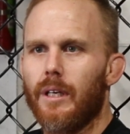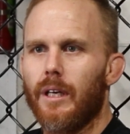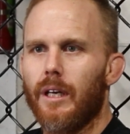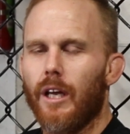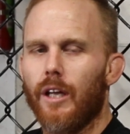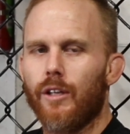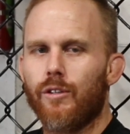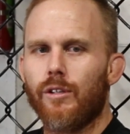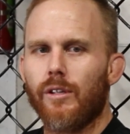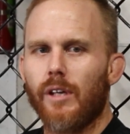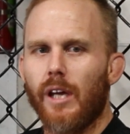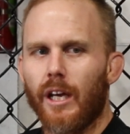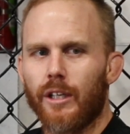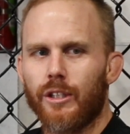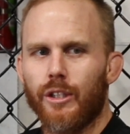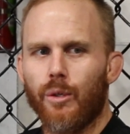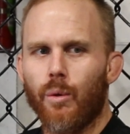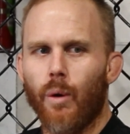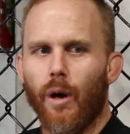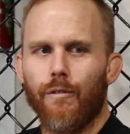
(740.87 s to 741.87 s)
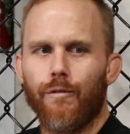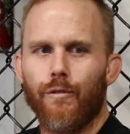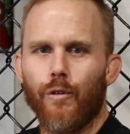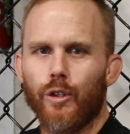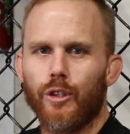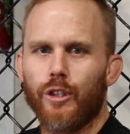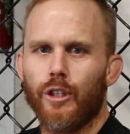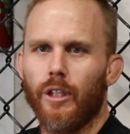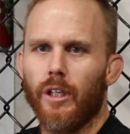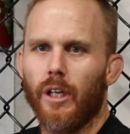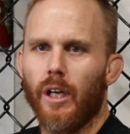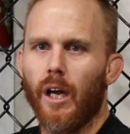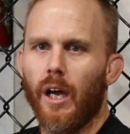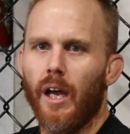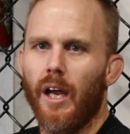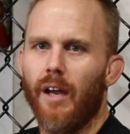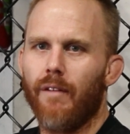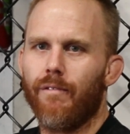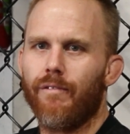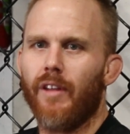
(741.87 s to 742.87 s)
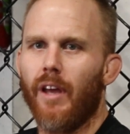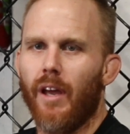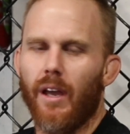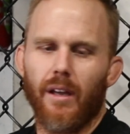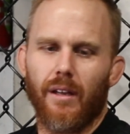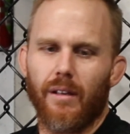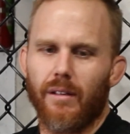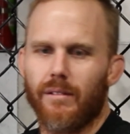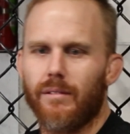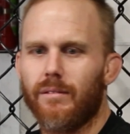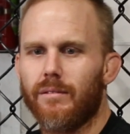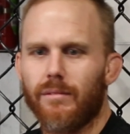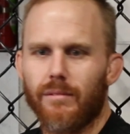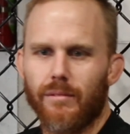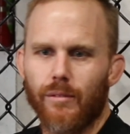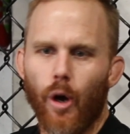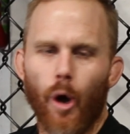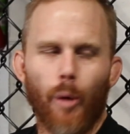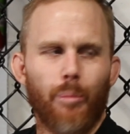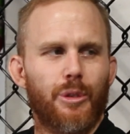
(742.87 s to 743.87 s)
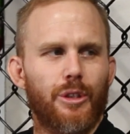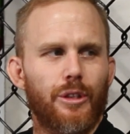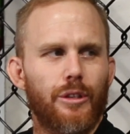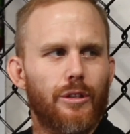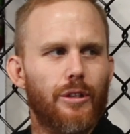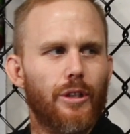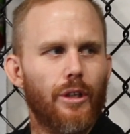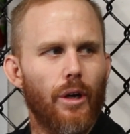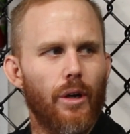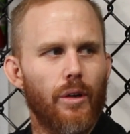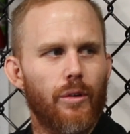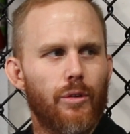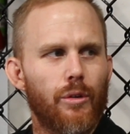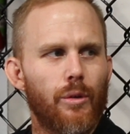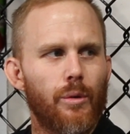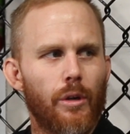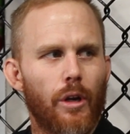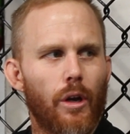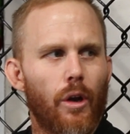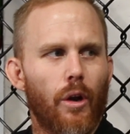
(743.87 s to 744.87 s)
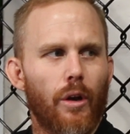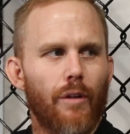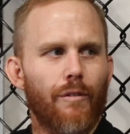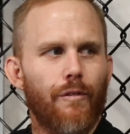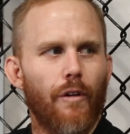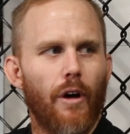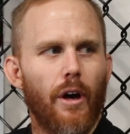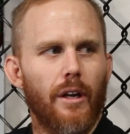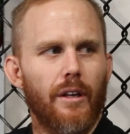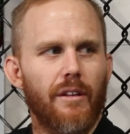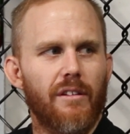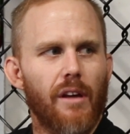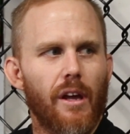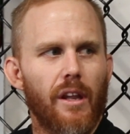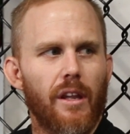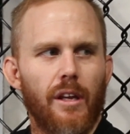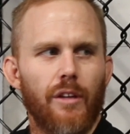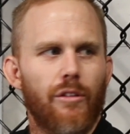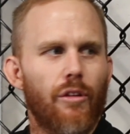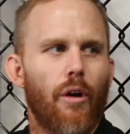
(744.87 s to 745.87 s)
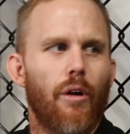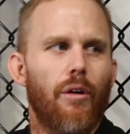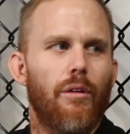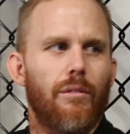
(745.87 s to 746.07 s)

It's actually quite fortunate I have that option to go to. A lot of fighters out there don't.